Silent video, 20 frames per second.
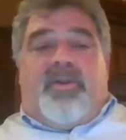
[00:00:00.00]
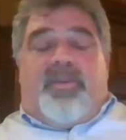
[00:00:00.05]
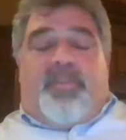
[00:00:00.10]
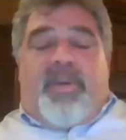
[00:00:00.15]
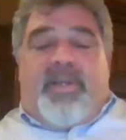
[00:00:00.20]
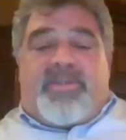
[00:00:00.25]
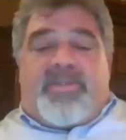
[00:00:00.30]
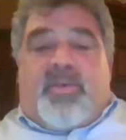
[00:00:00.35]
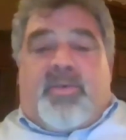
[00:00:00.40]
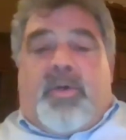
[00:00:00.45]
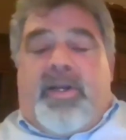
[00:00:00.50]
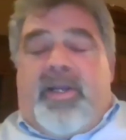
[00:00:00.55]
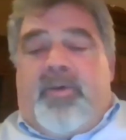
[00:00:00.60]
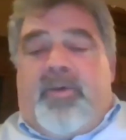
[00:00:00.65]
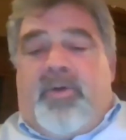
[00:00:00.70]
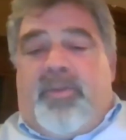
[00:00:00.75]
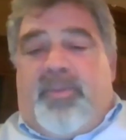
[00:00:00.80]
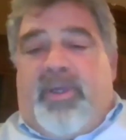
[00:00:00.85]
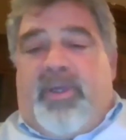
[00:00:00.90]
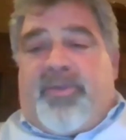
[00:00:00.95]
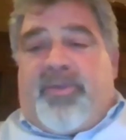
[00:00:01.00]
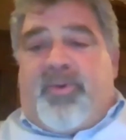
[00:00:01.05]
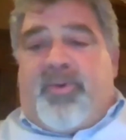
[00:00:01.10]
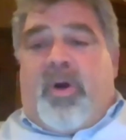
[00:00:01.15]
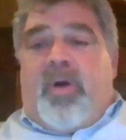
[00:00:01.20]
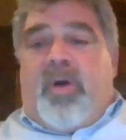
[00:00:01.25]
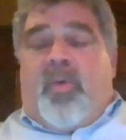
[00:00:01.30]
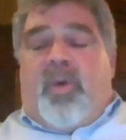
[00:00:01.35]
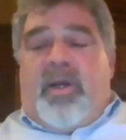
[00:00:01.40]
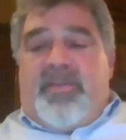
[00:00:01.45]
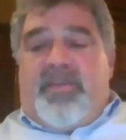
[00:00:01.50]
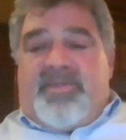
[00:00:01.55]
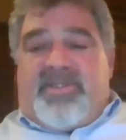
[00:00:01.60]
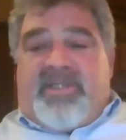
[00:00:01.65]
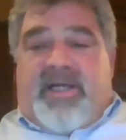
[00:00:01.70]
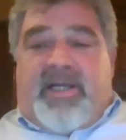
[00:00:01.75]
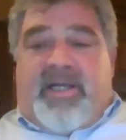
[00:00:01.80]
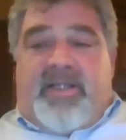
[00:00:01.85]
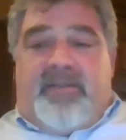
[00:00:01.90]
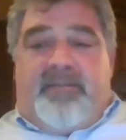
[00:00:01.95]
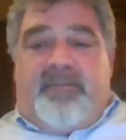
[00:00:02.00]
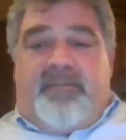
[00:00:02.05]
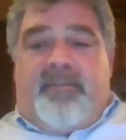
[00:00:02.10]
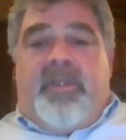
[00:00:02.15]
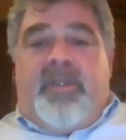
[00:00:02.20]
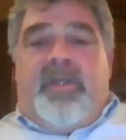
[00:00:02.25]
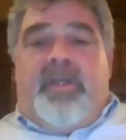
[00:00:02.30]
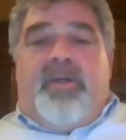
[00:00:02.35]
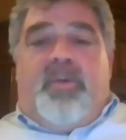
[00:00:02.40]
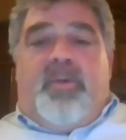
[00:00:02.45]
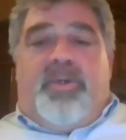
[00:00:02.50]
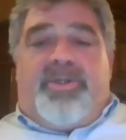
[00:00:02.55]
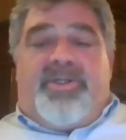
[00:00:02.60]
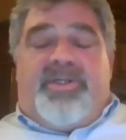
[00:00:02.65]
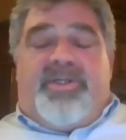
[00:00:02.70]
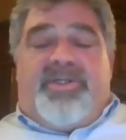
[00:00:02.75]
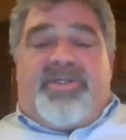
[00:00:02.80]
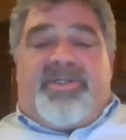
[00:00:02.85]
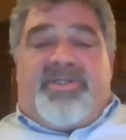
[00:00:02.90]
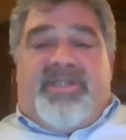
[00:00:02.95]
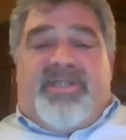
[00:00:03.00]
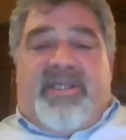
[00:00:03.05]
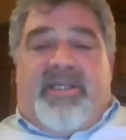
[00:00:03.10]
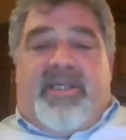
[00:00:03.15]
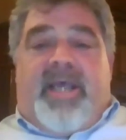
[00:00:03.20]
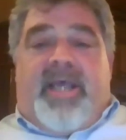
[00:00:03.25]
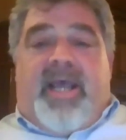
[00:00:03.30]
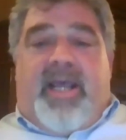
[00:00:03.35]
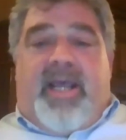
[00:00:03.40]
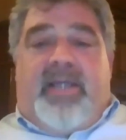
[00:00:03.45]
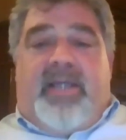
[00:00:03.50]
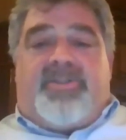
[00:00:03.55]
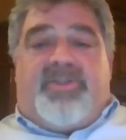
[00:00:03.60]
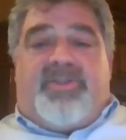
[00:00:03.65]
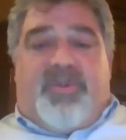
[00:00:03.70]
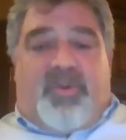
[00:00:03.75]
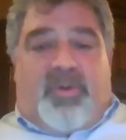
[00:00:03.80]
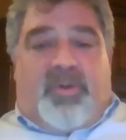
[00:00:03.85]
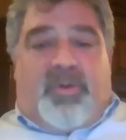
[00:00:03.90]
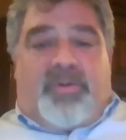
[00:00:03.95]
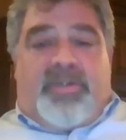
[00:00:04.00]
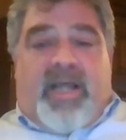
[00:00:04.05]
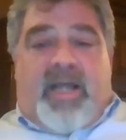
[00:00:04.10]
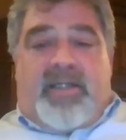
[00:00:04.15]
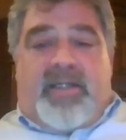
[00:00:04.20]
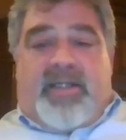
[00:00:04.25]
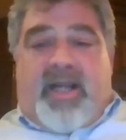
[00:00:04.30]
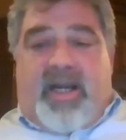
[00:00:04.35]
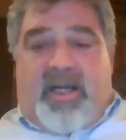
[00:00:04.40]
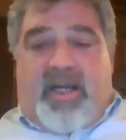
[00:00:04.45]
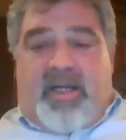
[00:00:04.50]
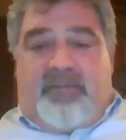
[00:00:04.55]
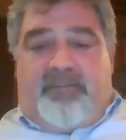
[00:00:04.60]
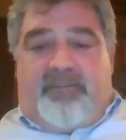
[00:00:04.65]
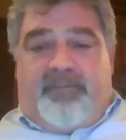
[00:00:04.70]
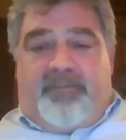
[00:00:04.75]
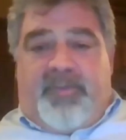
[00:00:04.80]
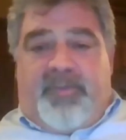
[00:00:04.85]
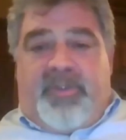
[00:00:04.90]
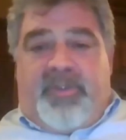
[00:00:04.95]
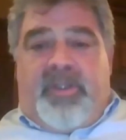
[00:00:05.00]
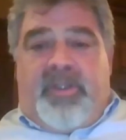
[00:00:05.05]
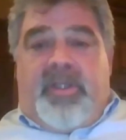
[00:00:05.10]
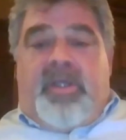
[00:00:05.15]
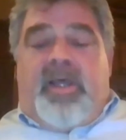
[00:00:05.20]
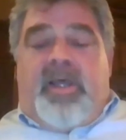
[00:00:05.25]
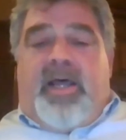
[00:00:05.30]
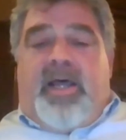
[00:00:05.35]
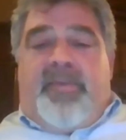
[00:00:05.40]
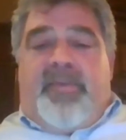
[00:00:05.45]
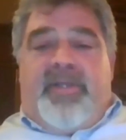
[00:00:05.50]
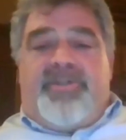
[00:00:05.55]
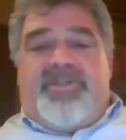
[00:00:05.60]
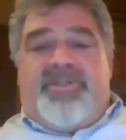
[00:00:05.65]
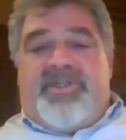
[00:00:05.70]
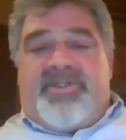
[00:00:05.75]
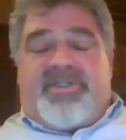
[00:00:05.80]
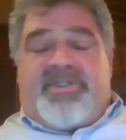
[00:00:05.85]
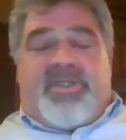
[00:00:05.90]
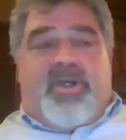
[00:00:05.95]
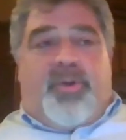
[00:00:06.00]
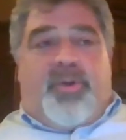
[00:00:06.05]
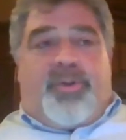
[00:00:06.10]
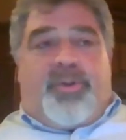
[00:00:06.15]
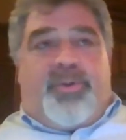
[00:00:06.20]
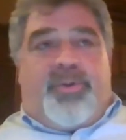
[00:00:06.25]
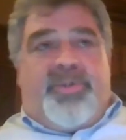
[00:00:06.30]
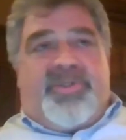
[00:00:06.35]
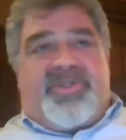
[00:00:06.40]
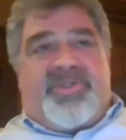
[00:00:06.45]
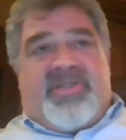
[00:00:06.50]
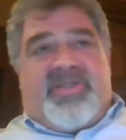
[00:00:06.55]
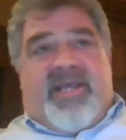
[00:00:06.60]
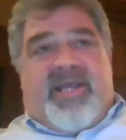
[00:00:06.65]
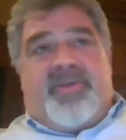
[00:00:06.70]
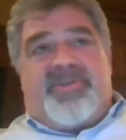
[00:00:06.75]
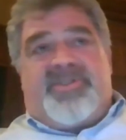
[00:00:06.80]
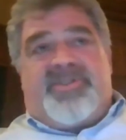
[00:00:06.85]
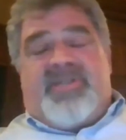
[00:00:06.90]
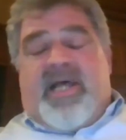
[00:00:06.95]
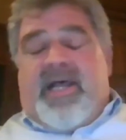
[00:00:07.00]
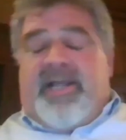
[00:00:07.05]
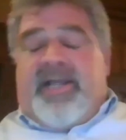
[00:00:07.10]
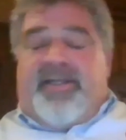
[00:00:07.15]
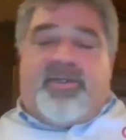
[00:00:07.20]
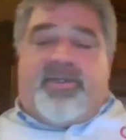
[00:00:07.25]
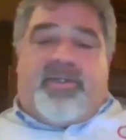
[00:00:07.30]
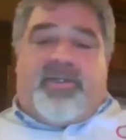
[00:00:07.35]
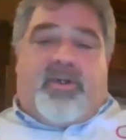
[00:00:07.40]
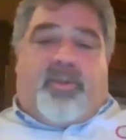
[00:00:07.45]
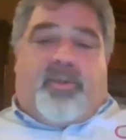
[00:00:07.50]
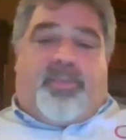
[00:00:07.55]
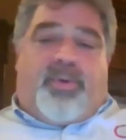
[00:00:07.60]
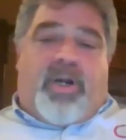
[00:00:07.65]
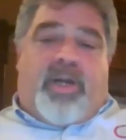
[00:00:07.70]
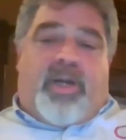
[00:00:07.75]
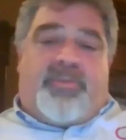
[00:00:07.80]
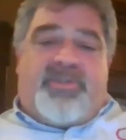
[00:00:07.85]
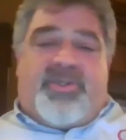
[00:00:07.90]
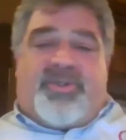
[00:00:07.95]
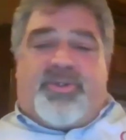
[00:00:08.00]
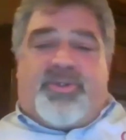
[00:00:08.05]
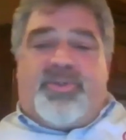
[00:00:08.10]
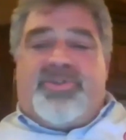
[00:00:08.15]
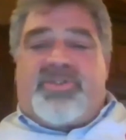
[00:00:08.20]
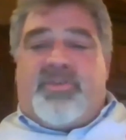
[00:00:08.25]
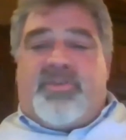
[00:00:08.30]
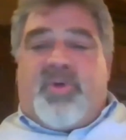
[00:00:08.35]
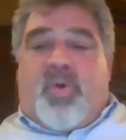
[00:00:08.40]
the best way would be through our website, which is catool.com. And then just go through the sales side. It'll prompt you through some